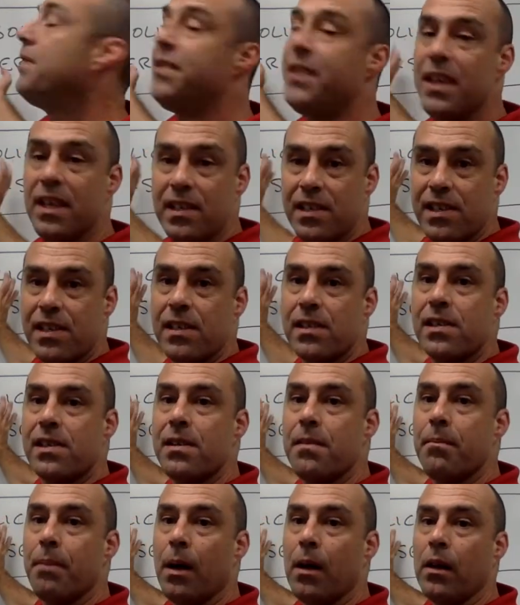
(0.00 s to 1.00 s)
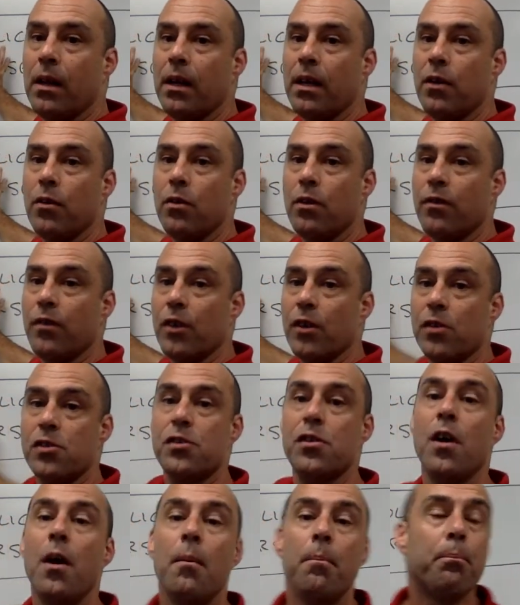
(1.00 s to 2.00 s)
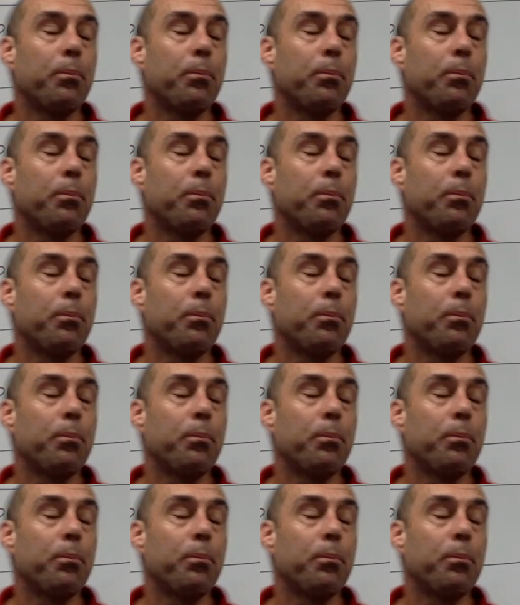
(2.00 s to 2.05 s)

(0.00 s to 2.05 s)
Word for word: this symbolic universe